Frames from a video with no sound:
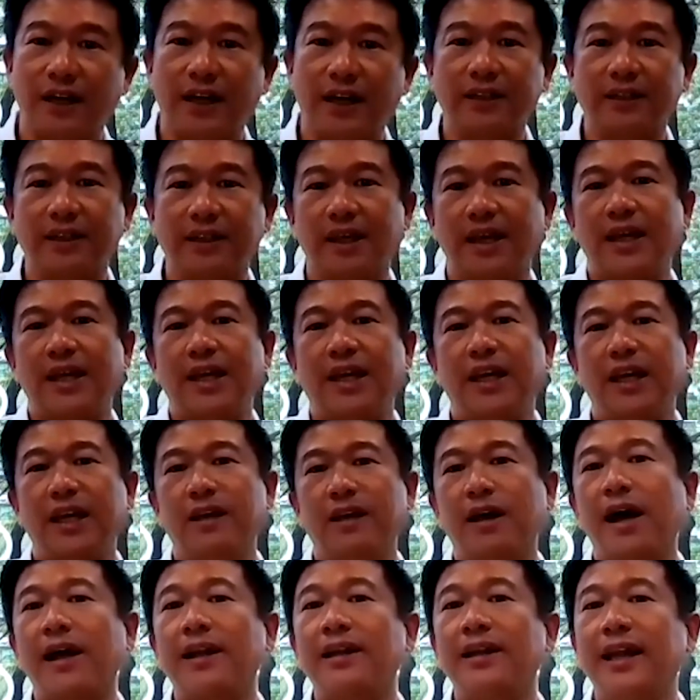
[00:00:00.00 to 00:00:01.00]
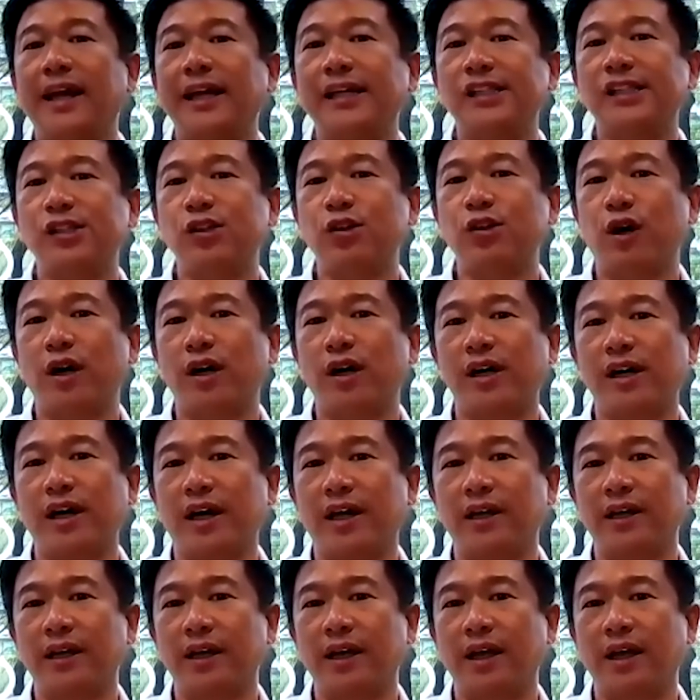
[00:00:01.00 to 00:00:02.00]
right? Unless you are
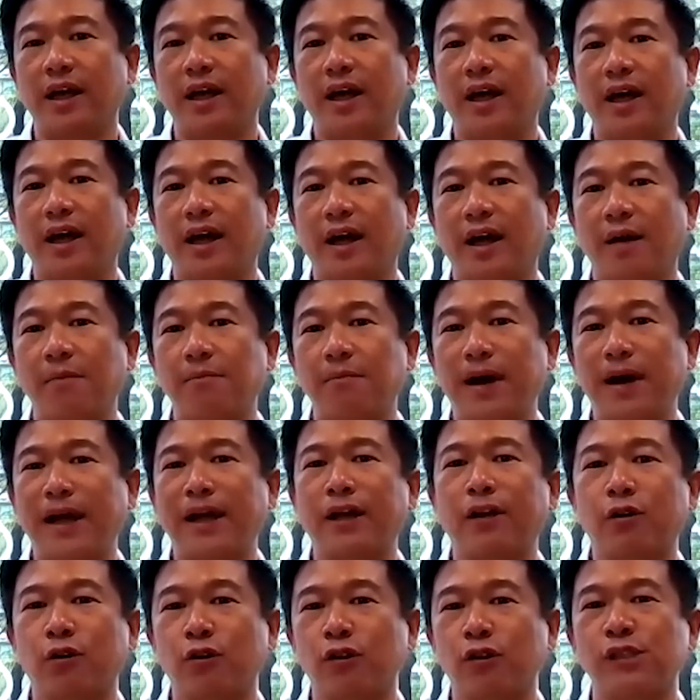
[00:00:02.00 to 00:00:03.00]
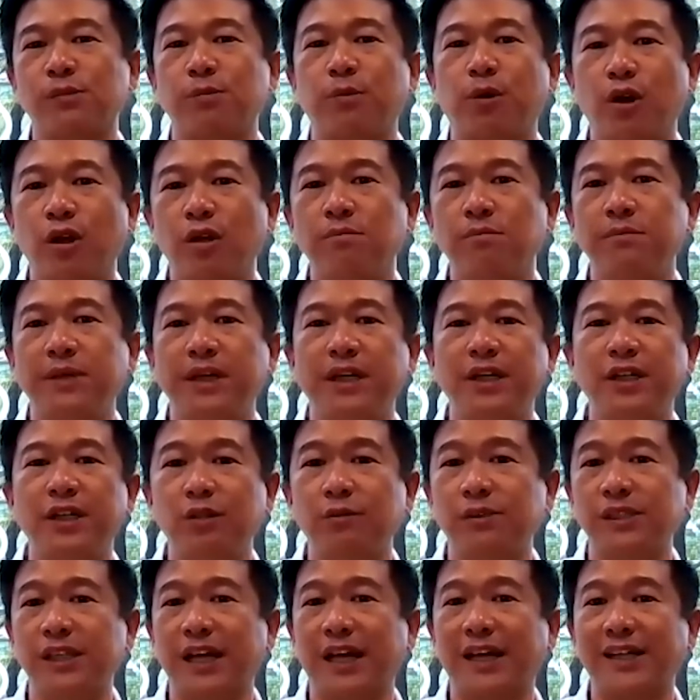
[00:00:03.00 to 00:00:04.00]
a micro, small,
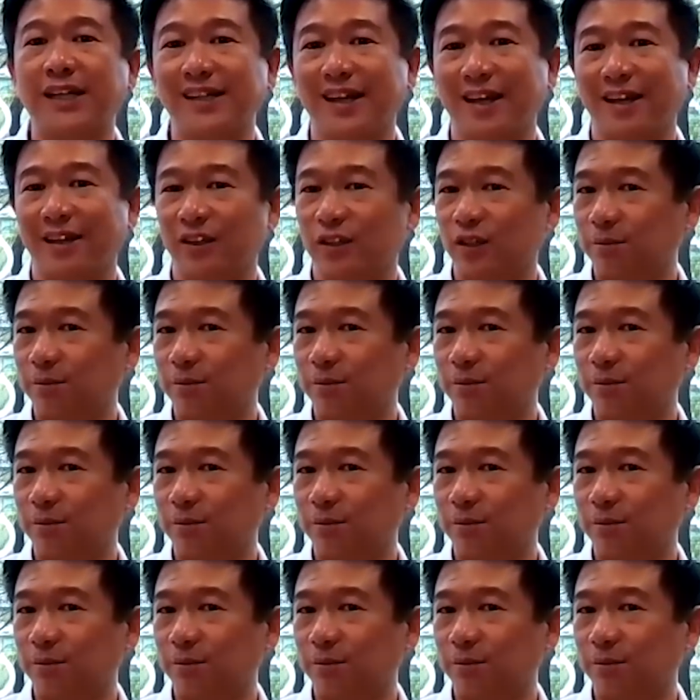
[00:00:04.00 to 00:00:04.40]
medium-sized